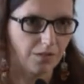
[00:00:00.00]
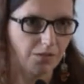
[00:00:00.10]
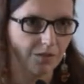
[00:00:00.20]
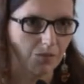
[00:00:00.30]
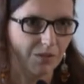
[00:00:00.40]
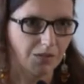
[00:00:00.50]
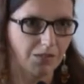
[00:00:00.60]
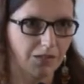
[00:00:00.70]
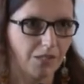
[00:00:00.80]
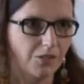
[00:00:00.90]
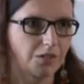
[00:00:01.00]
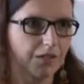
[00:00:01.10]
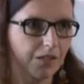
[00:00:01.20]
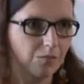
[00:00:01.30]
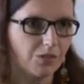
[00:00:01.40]
and the representation,
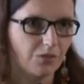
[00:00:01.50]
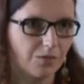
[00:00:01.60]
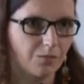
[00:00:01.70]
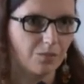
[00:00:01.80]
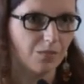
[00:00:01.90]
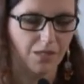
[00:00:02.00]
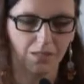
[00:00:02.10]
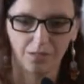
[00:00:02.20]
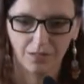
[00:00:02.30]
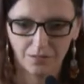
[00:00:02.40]
the image of the barbarian.